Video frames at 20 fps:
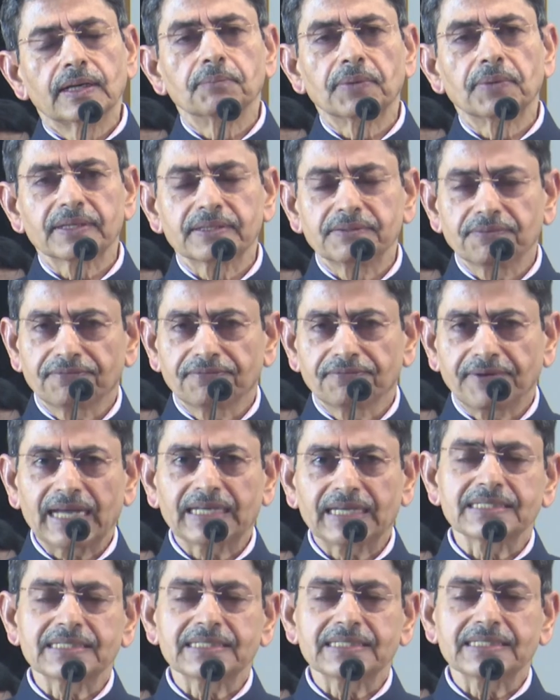but the
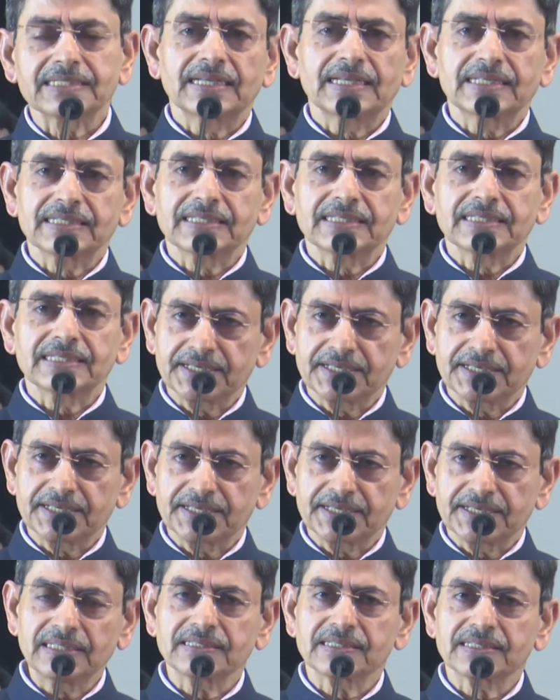fact is that it has
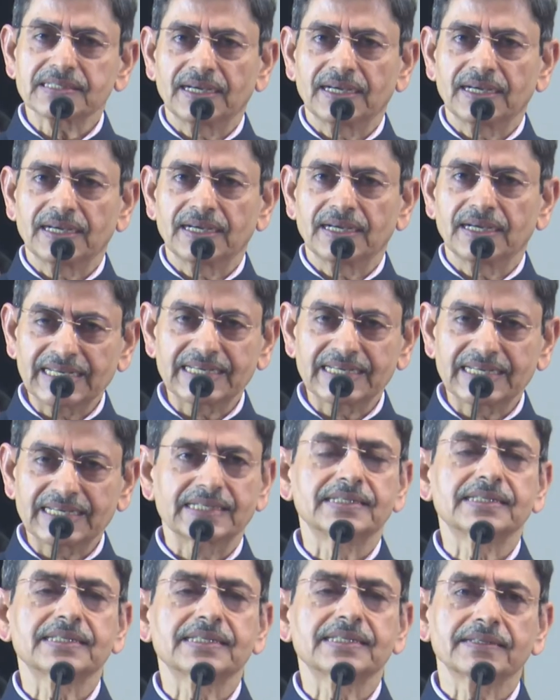been
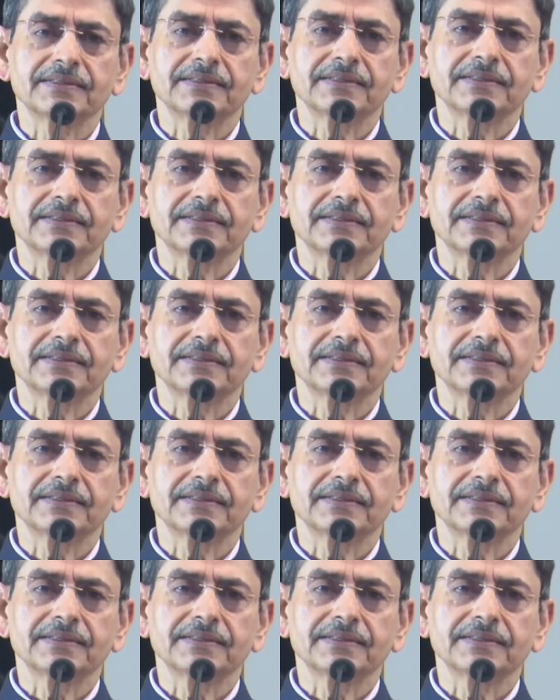translated